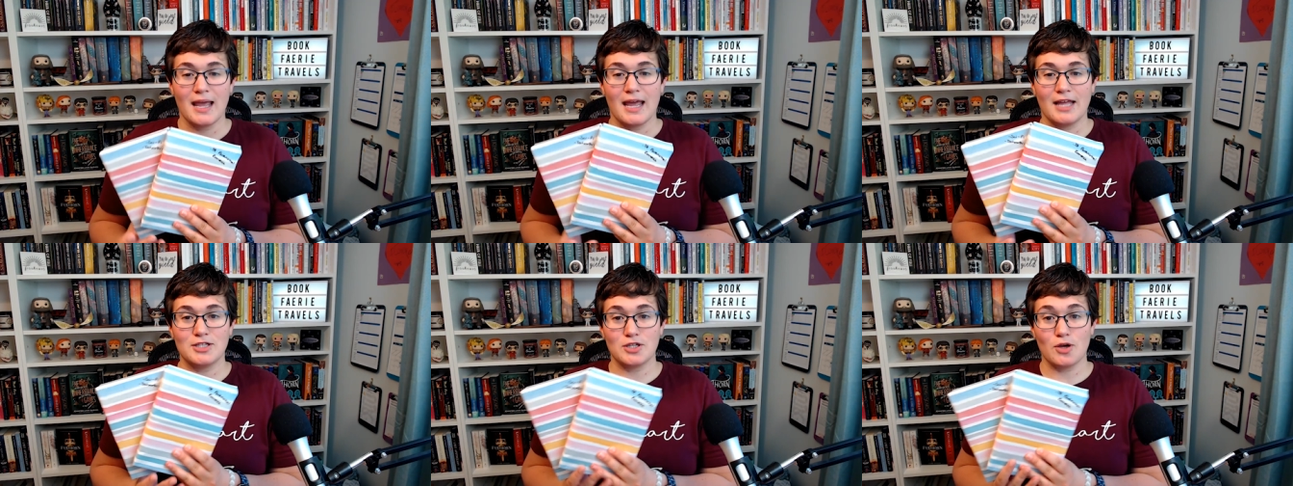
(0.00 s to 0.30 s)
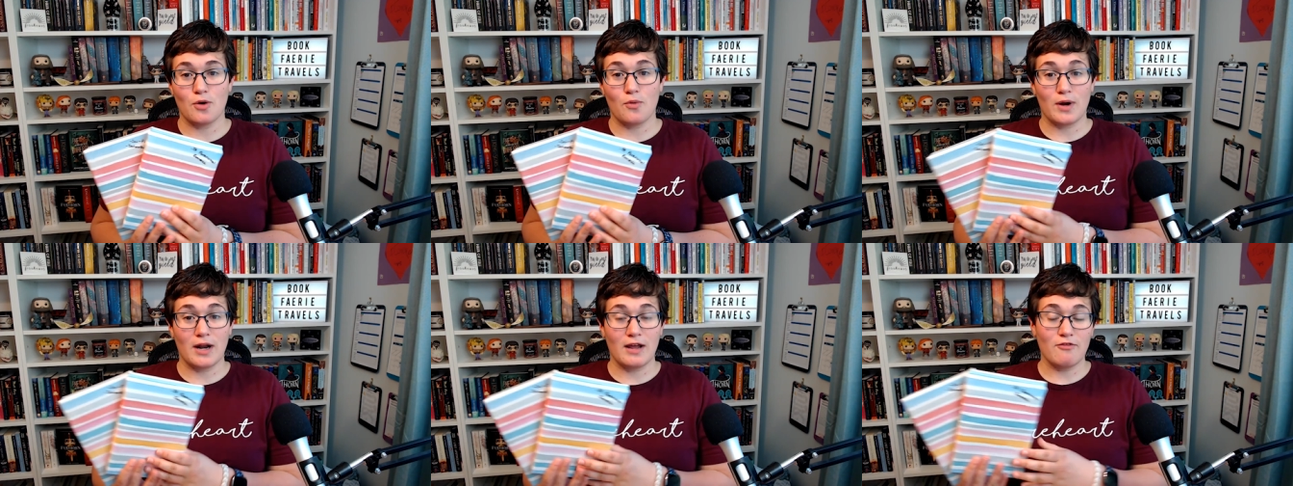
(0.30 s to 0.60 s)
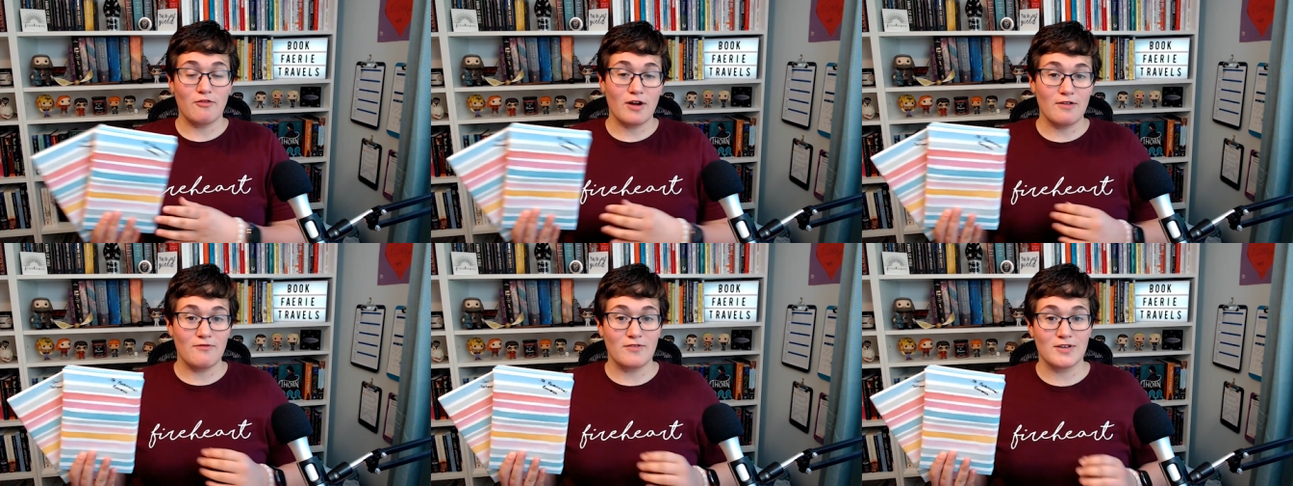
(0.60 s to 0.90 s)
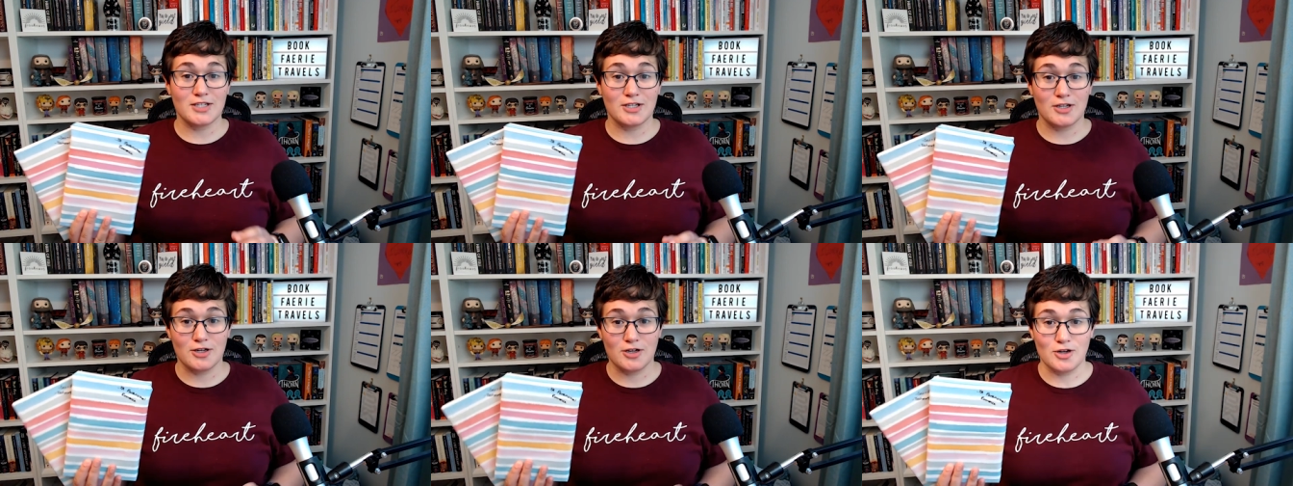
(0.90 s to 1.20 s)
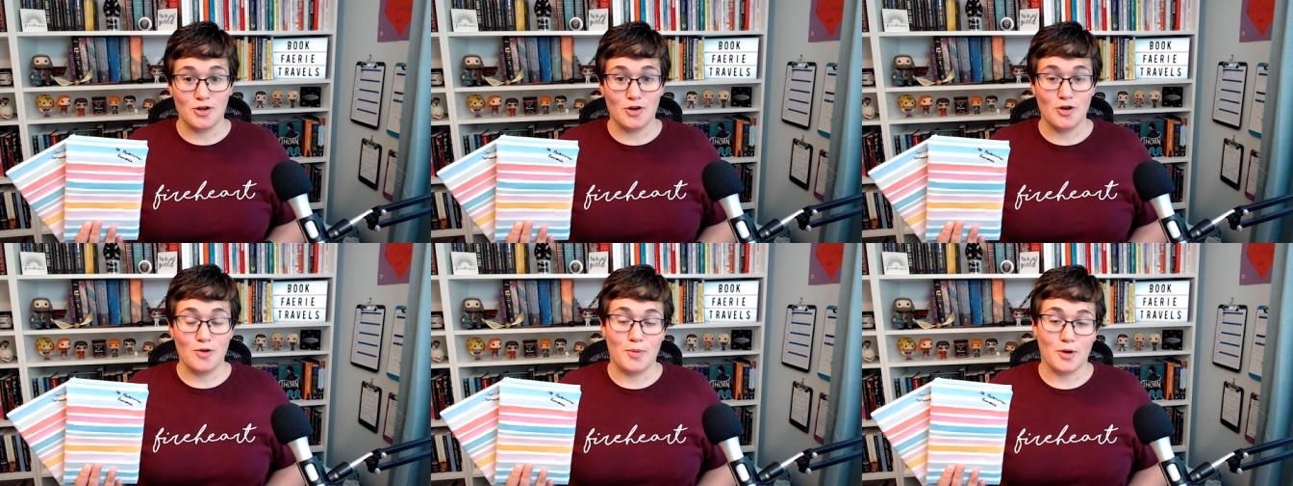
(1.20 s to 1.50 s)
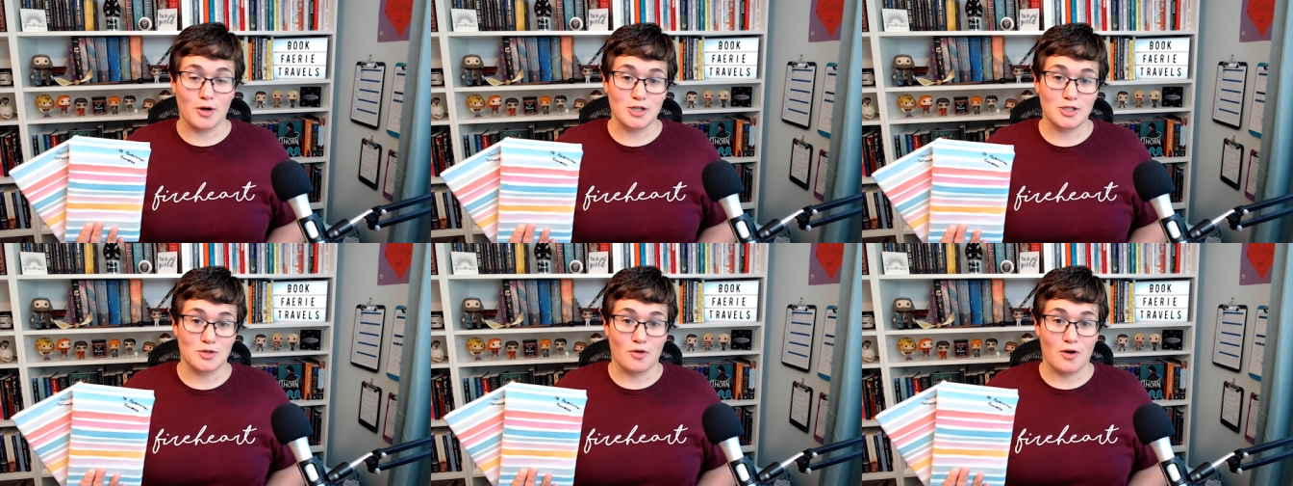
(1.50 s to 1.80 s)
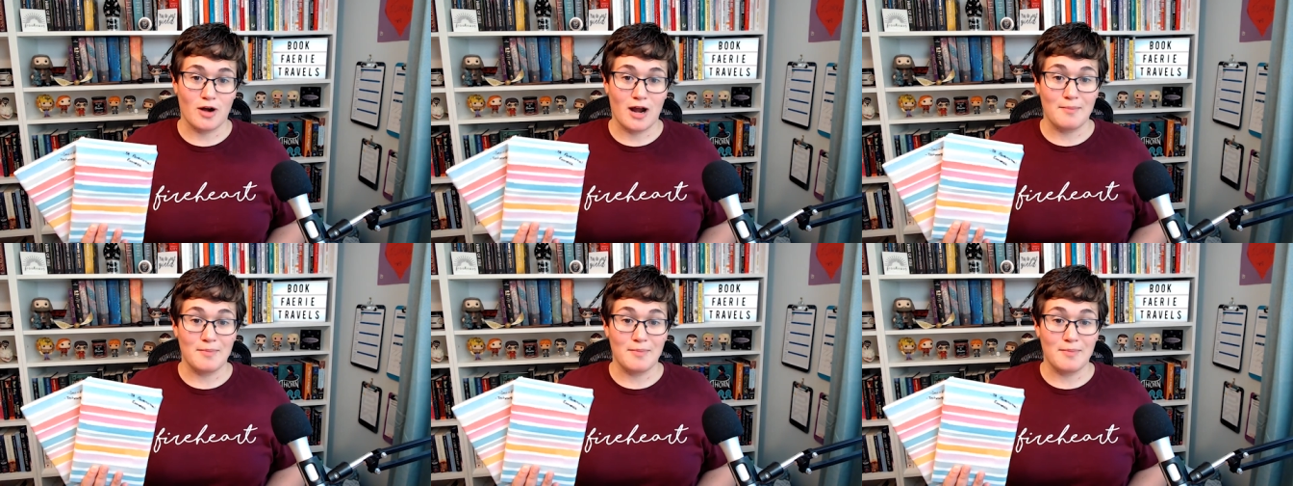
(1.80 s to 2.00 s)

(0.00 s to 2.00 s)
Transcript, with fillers: And so whenever I visit a new bookstore,